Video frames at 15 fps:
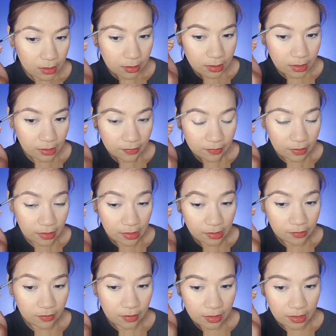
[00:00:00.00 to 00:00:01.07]
This
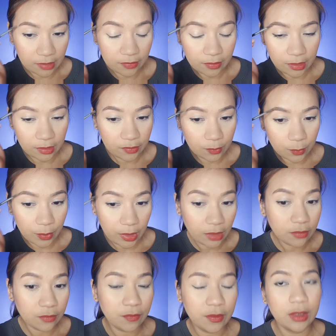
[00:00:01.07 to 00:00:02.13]
is the easiest way
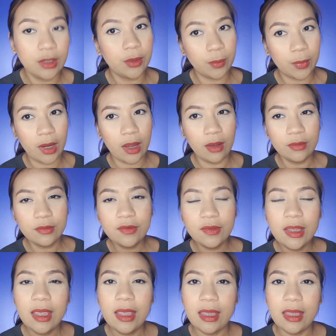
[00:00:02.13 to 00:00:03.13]
to fill your brows.